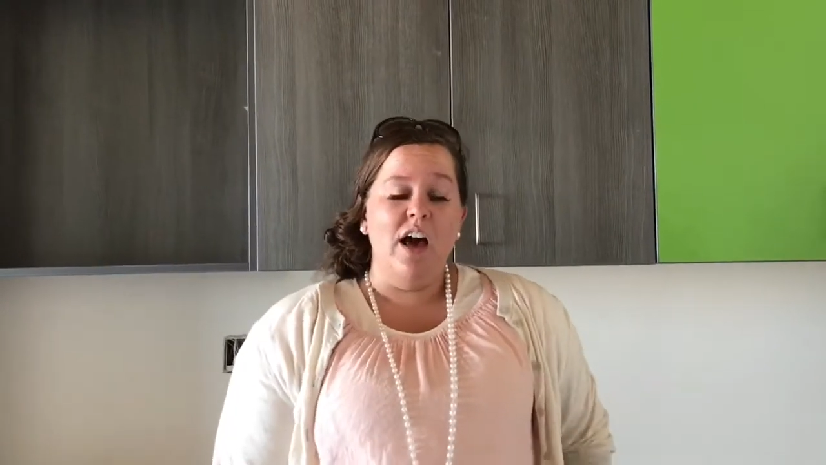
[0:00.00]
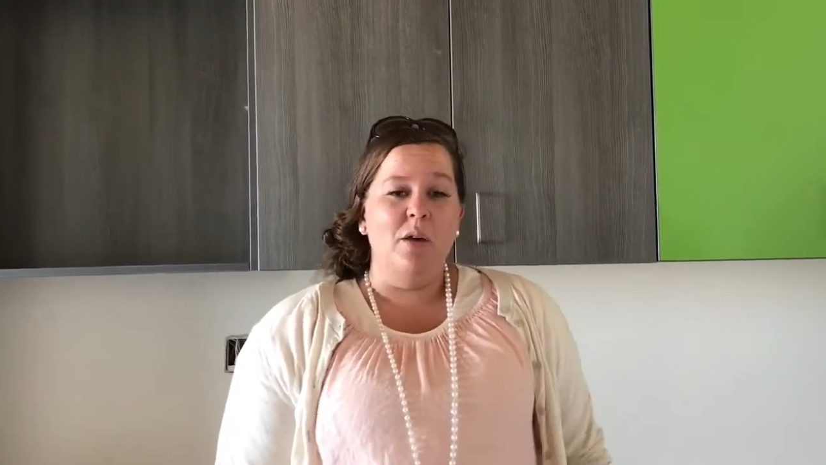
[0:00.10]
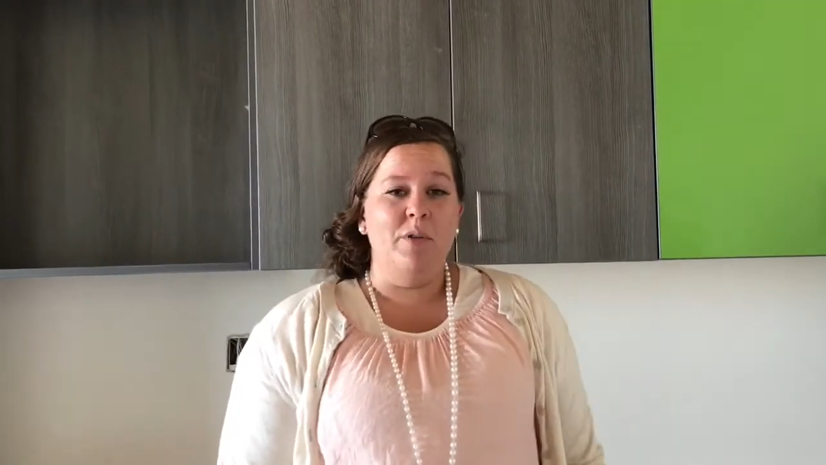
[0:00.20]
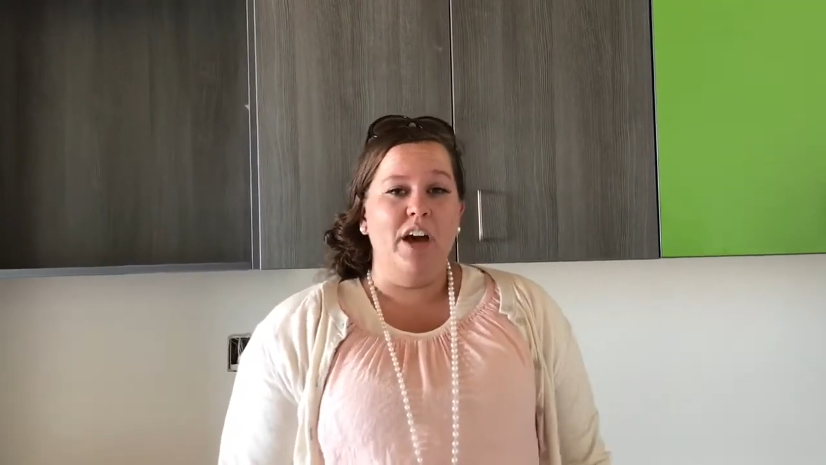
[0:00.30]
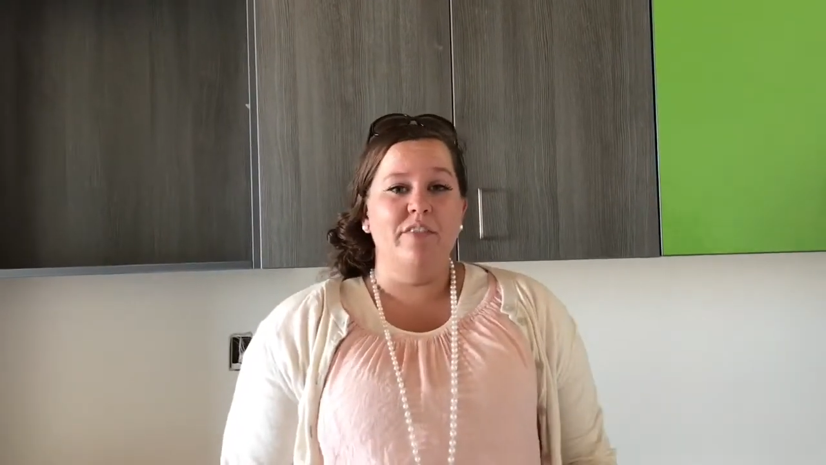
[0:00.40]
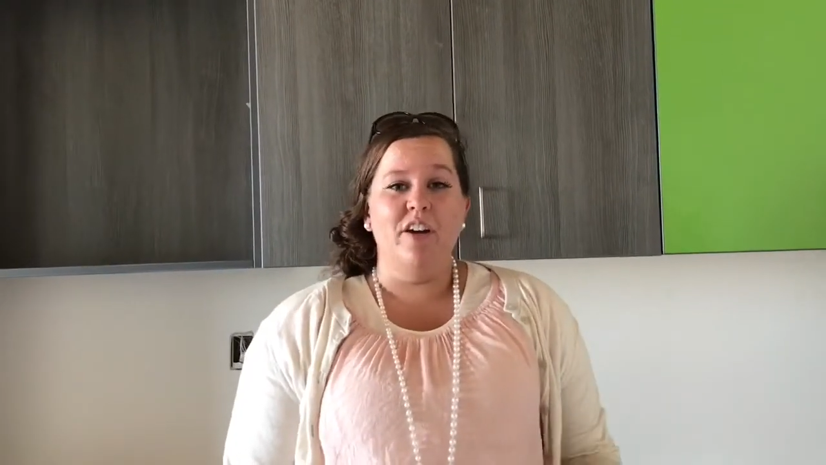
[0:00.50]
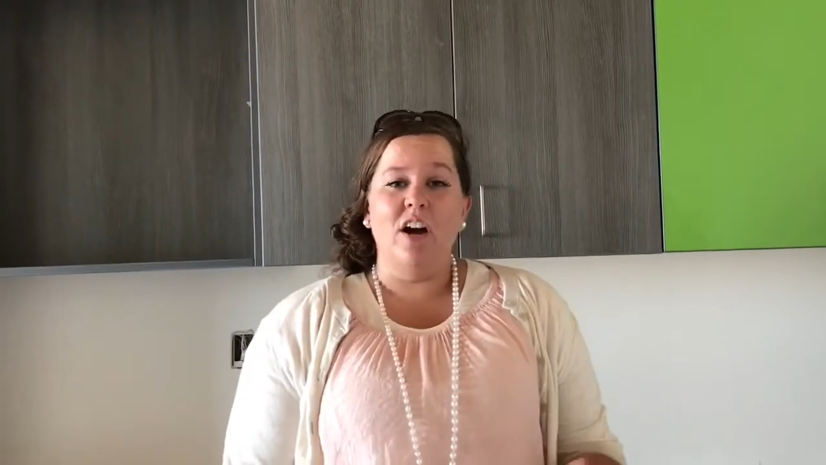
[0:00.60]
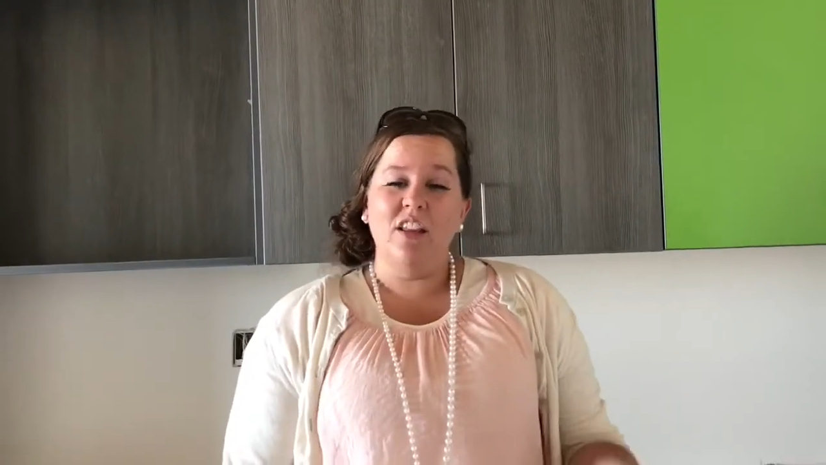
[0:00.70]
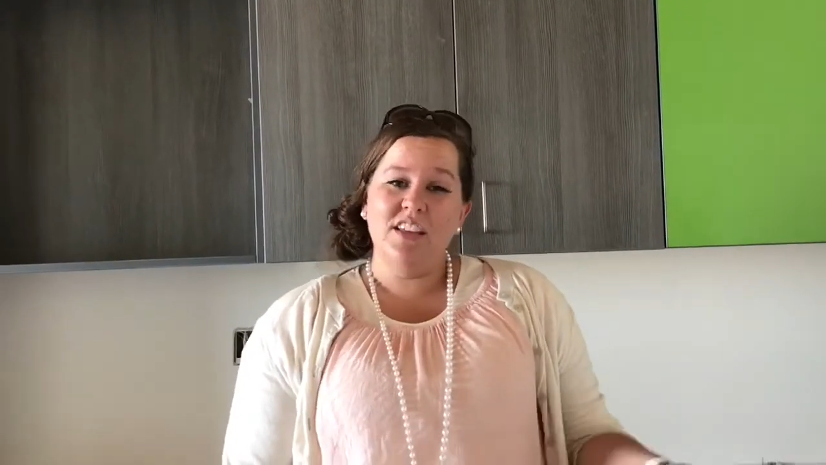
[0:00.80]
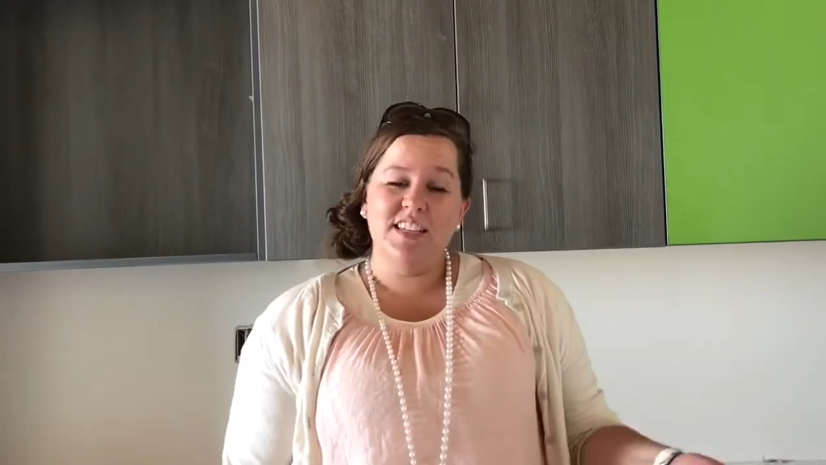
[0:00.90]
um, we offer
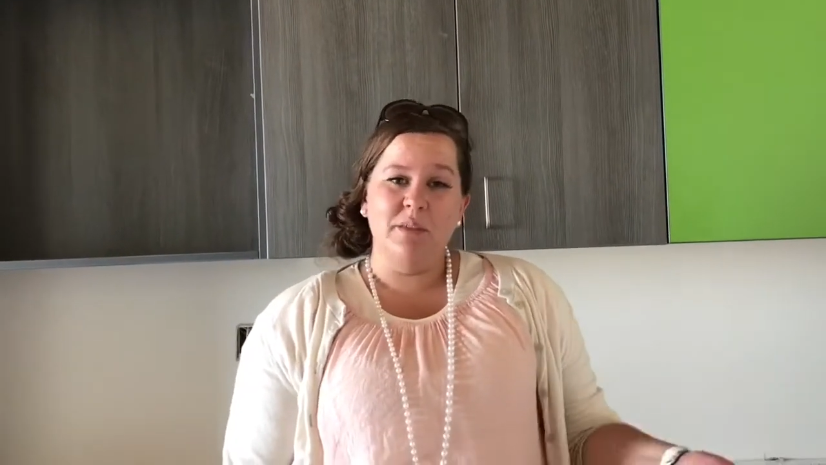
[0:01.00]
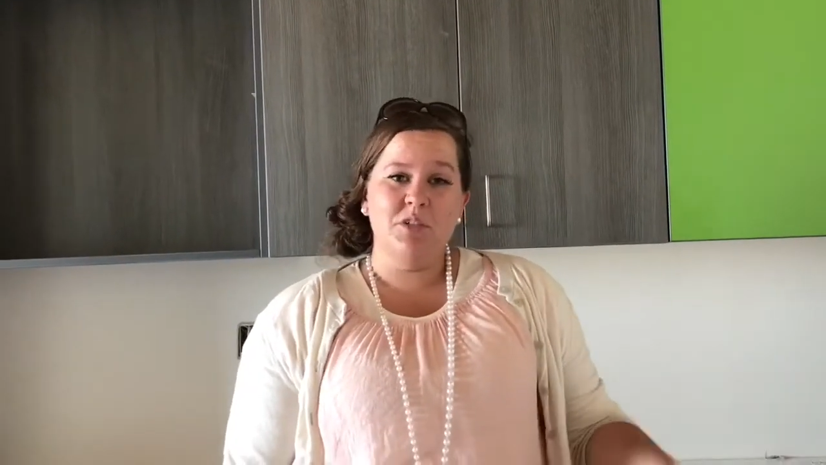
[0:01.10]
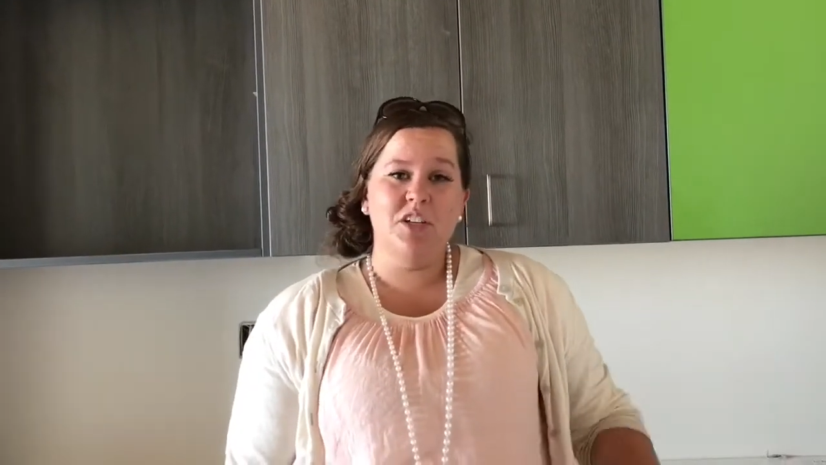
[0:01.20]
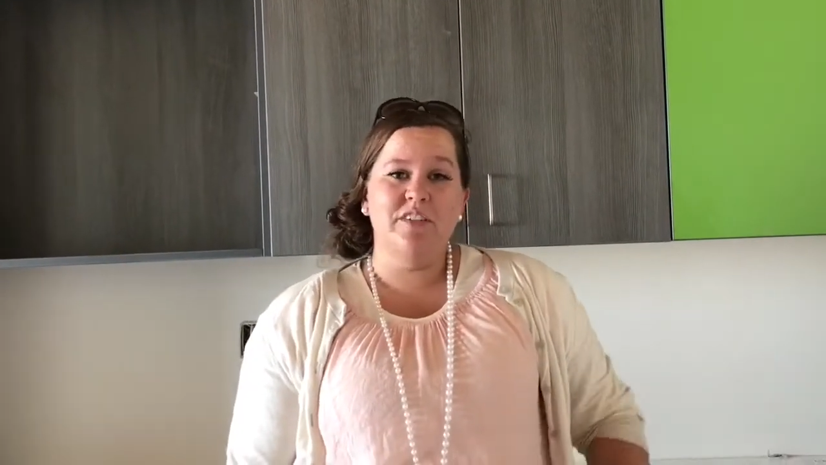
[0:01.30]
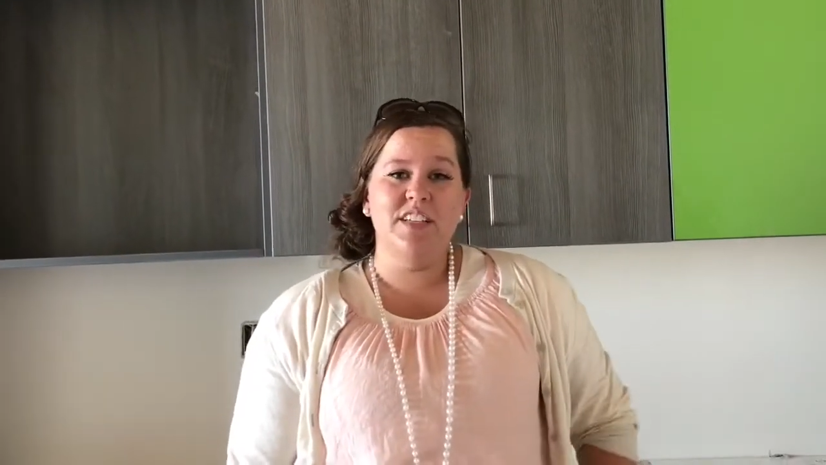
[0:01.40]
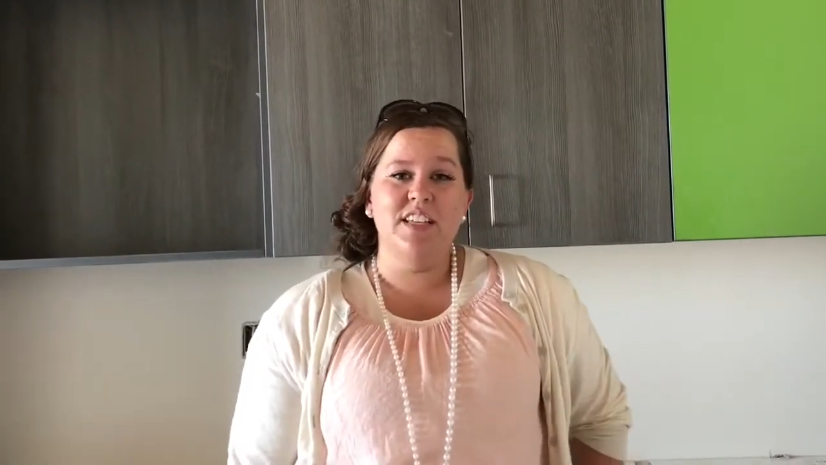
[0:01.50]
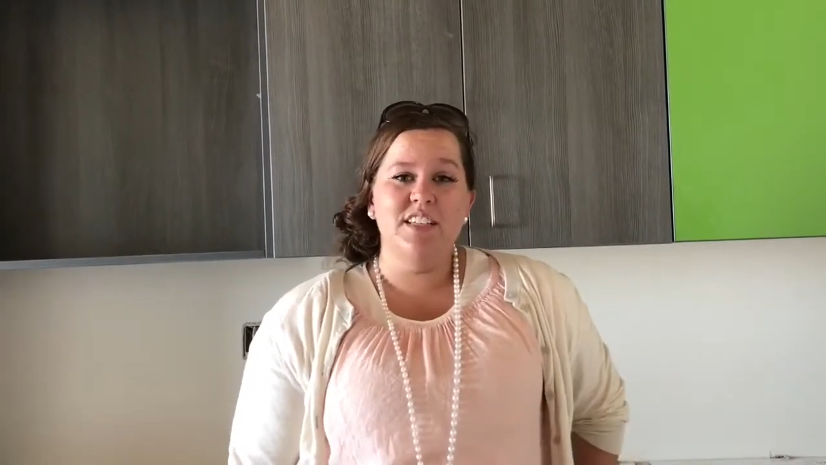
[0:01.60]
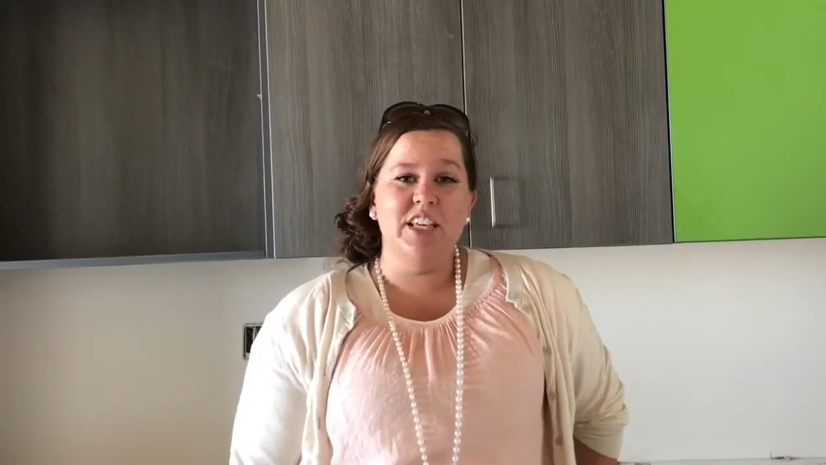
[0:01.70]
all the same services